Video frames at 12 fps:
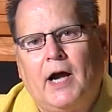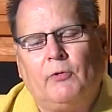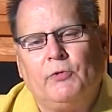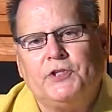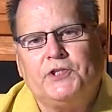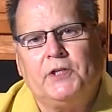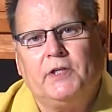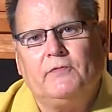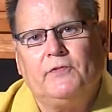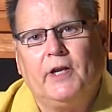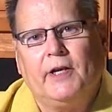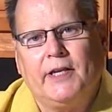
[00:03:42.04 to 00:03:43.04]
I
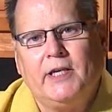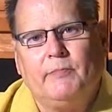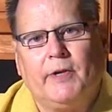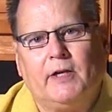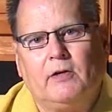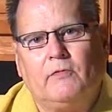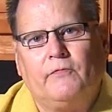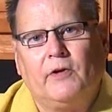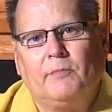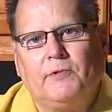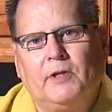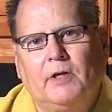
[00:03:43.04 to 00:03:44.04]
received an email
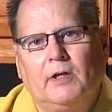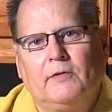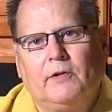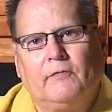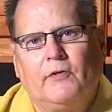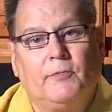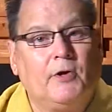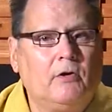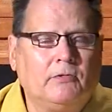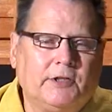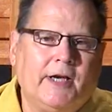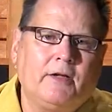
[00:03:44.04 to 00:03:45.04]
from the
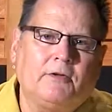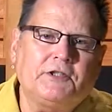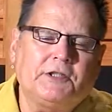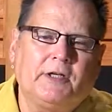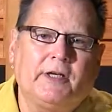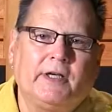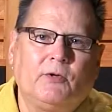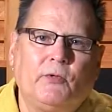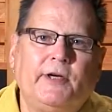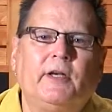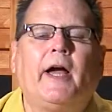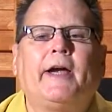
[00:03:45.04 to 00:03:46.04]
hotel saying,
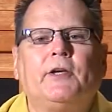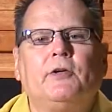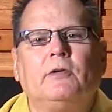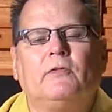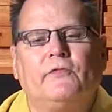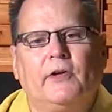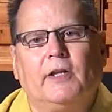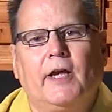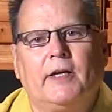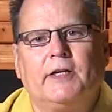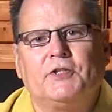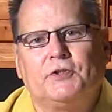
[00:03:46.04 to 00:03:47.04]
we'd like you to fill
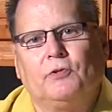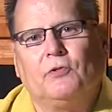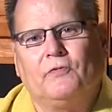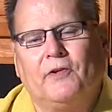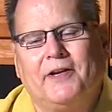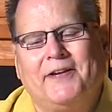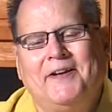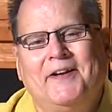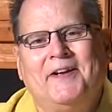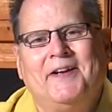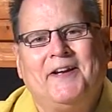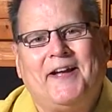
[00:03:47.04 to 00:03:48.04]
out a survey
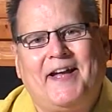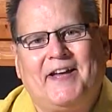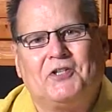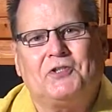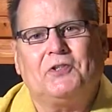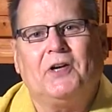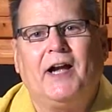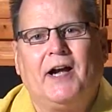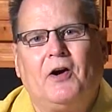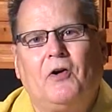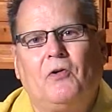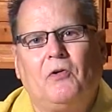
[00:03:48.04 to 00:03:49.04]
as to
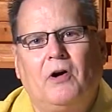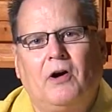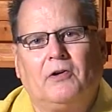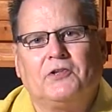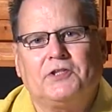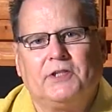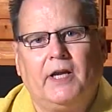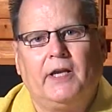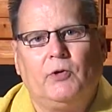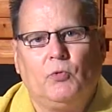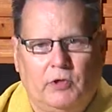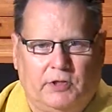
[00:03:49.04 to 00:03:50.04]
how our
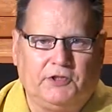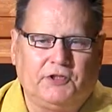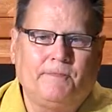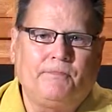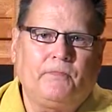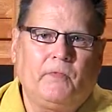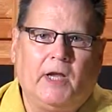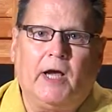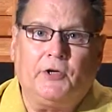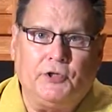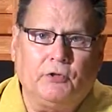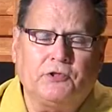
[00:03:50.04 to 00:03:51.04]
stay was,
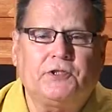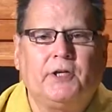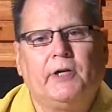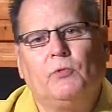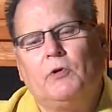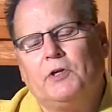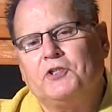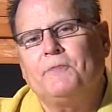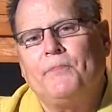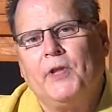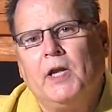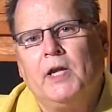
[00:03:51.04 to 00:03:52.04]
how your stay was.